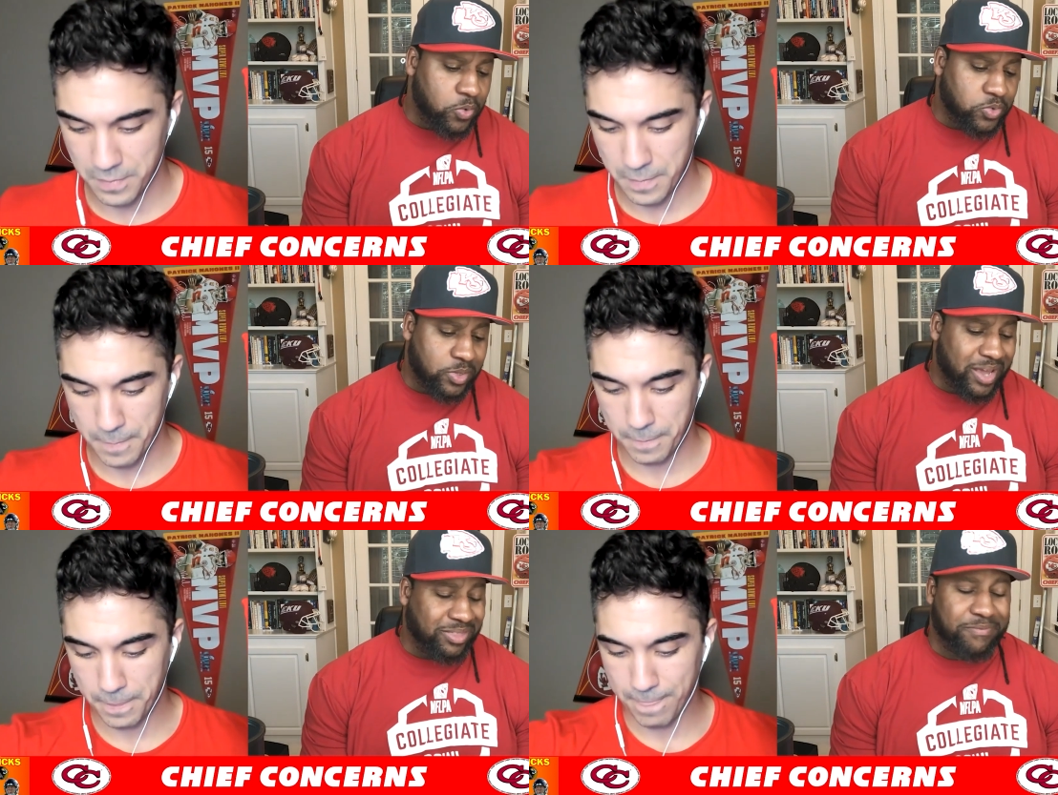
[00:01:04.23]
Speaker 1: of
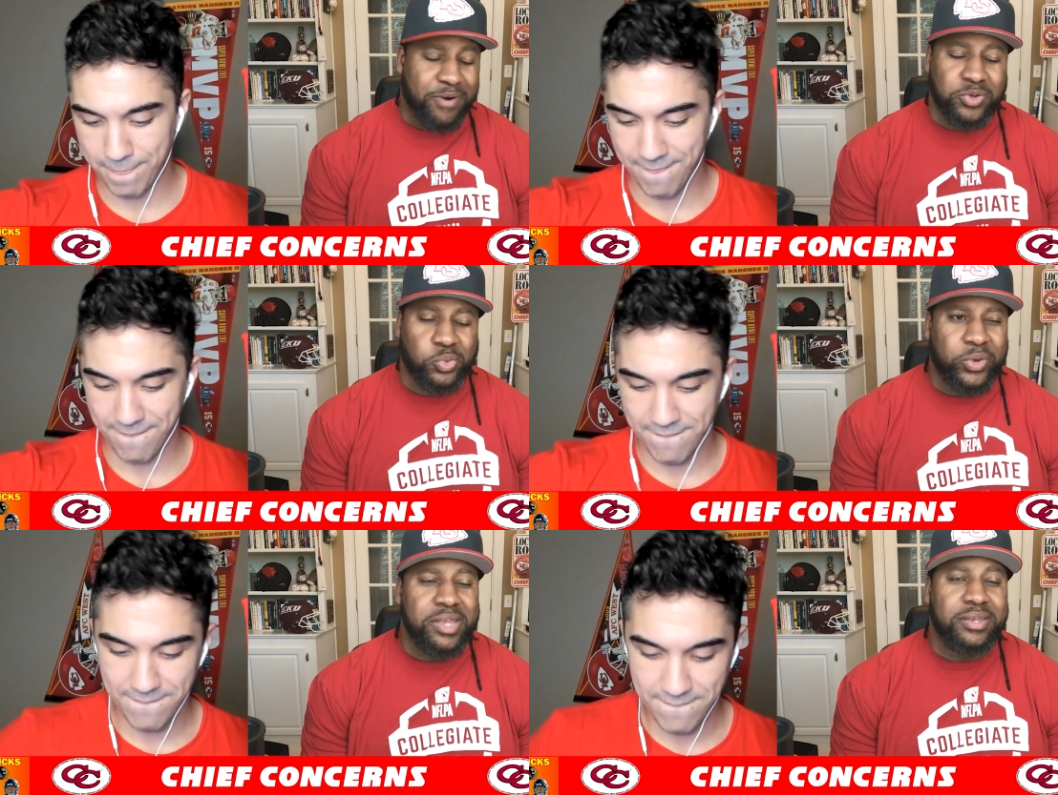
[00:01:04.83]
those, like the
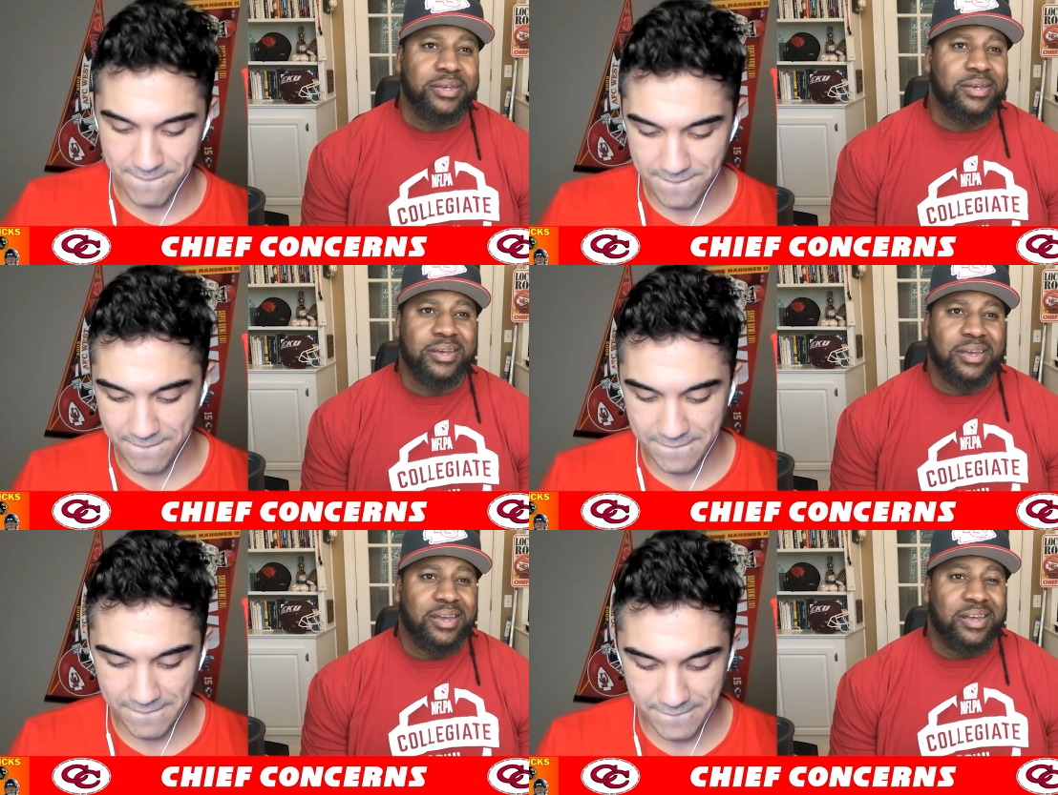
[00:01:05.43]
first week,
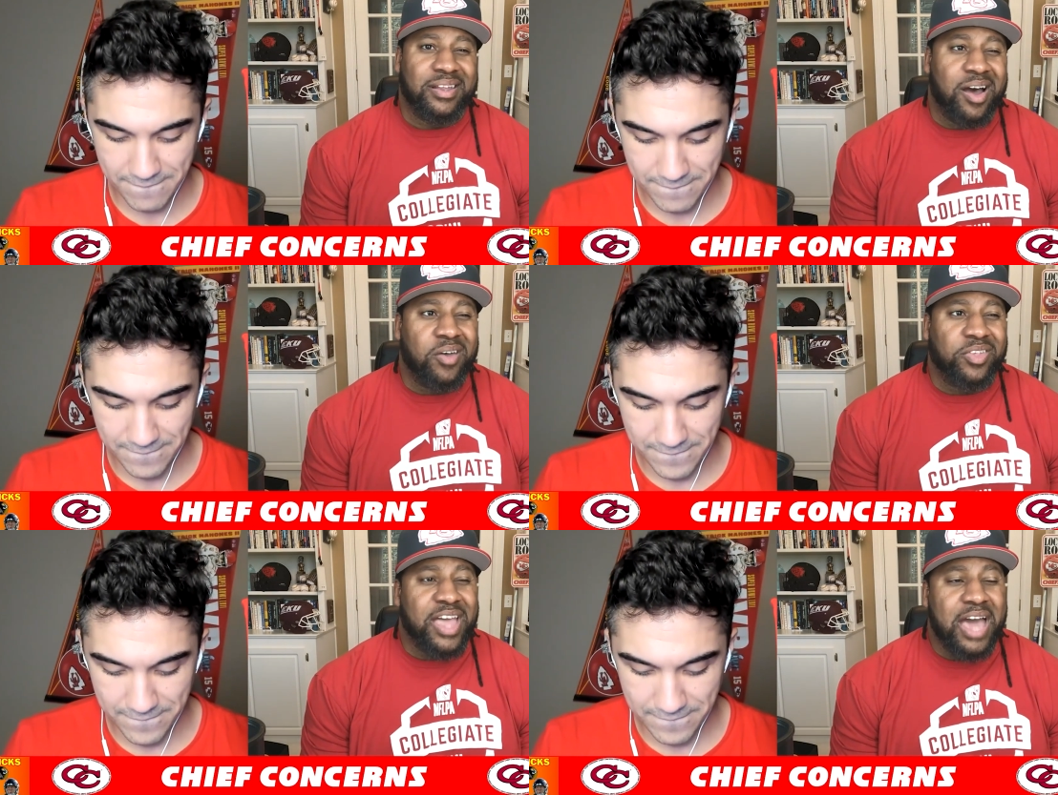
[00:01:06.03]

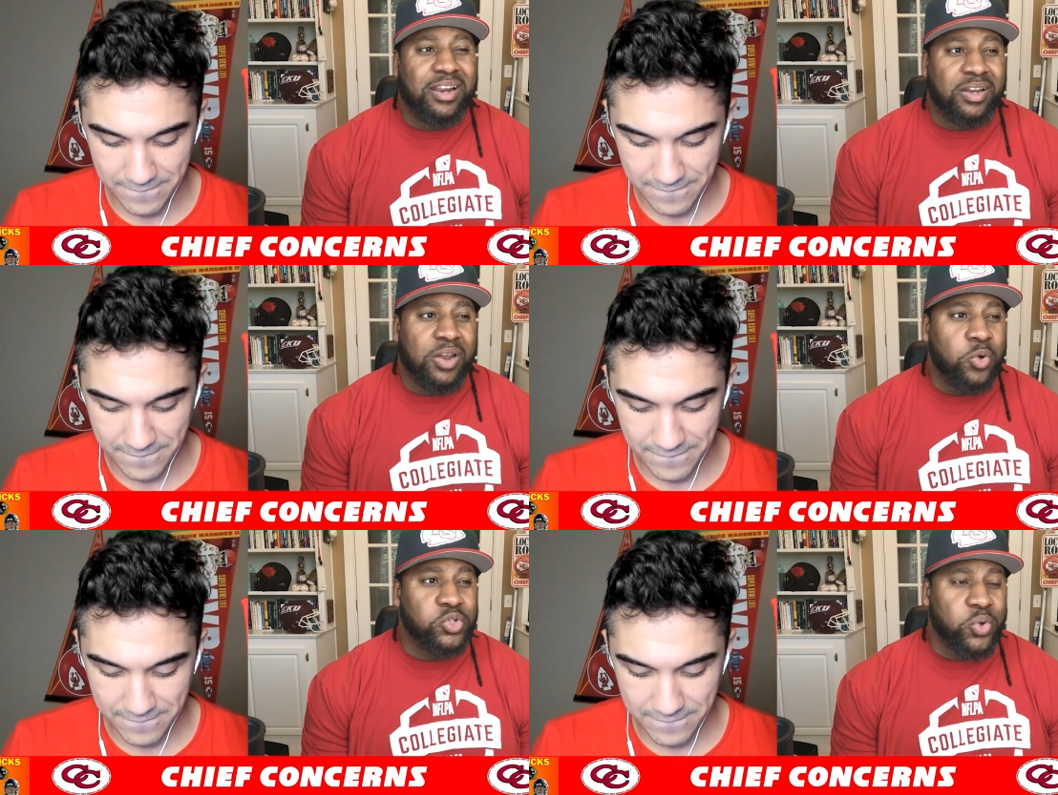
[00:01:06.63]
all the kind of
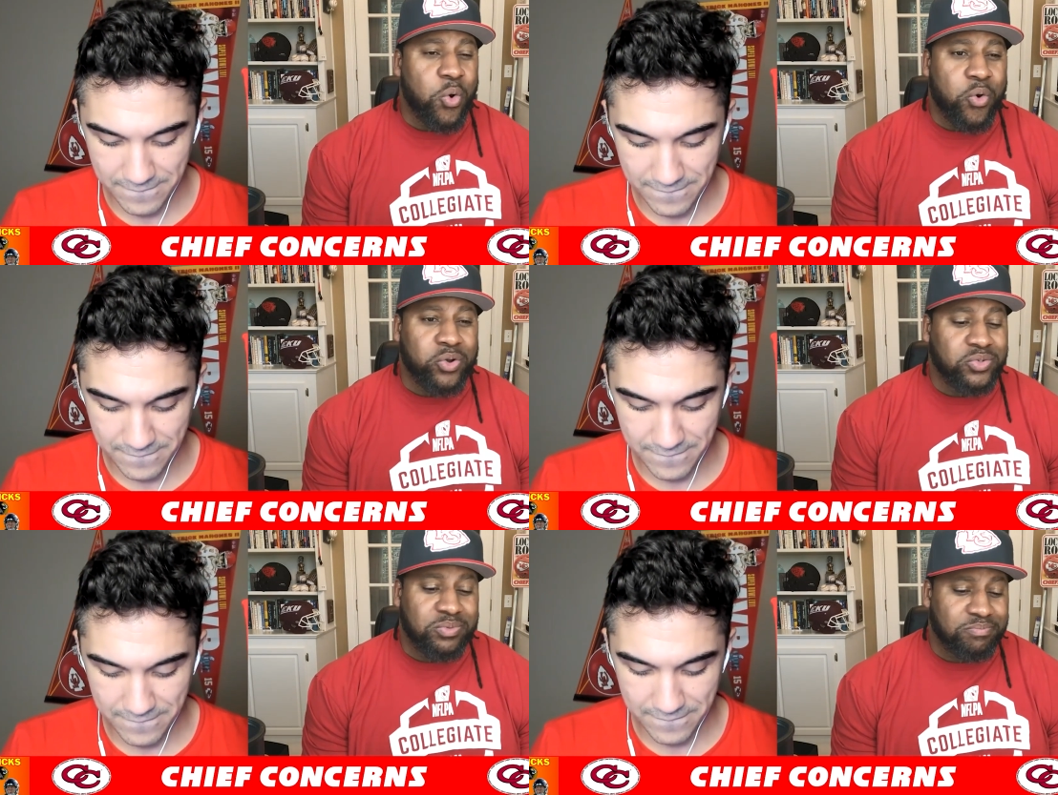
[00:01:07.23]
low
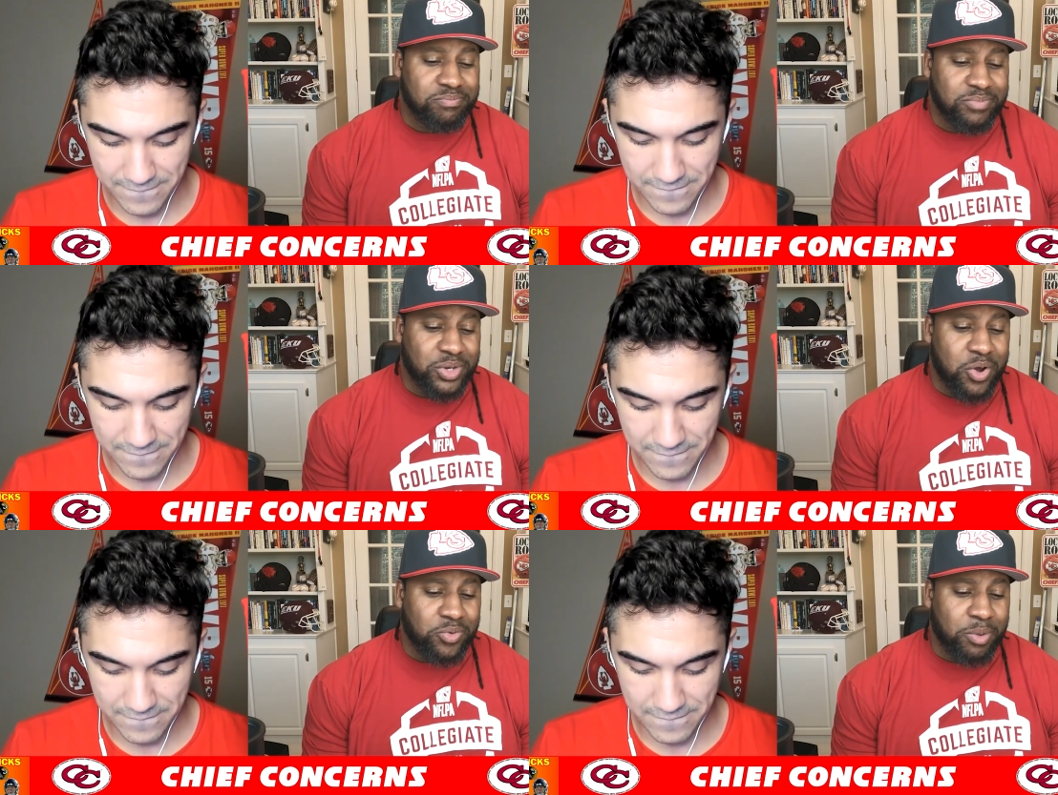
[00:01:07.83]
scores.
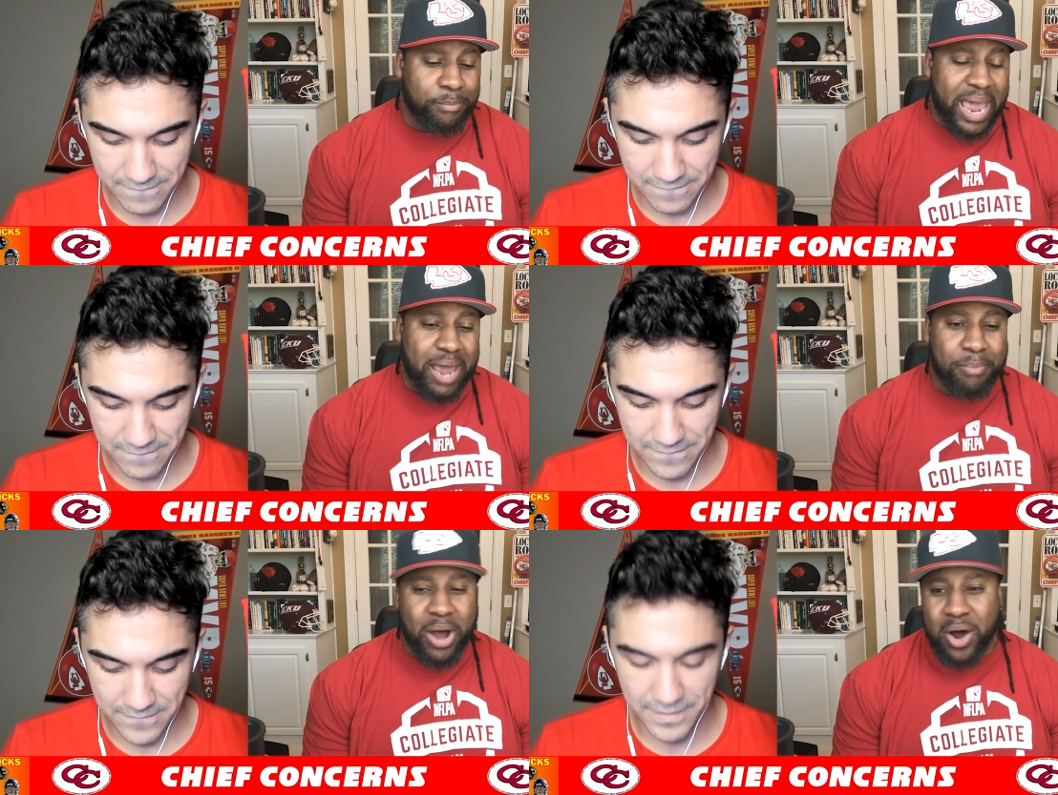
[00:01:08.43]
You know, the
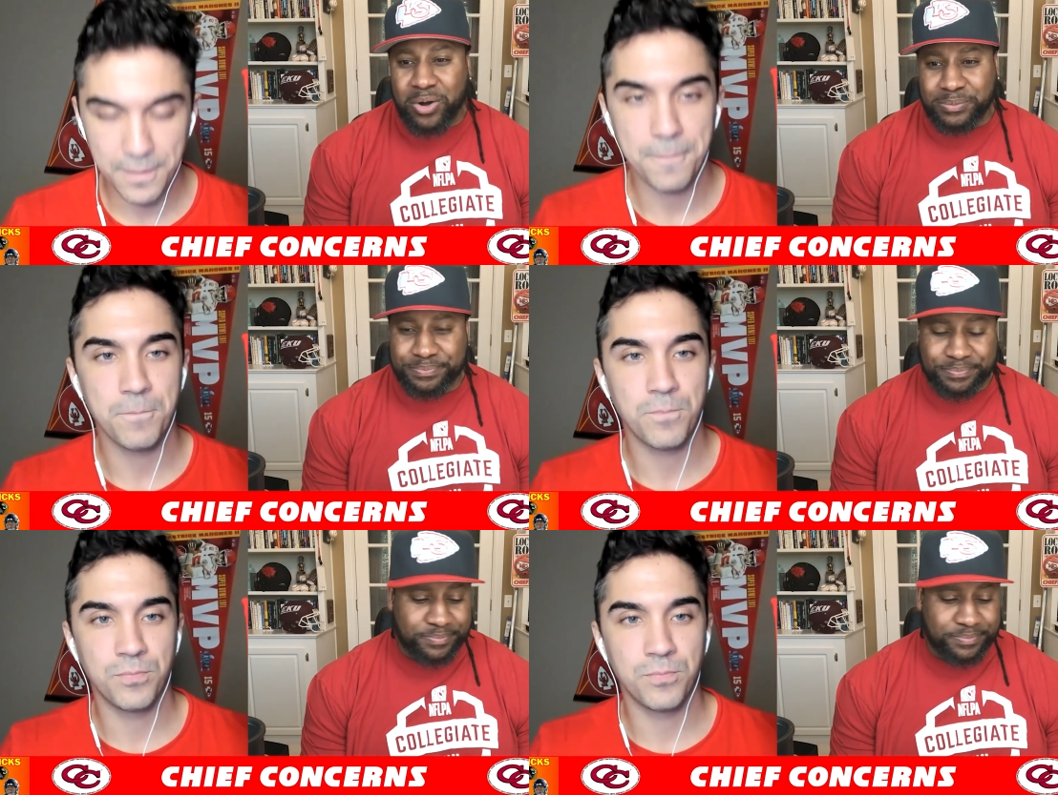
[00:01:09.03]
bad ball.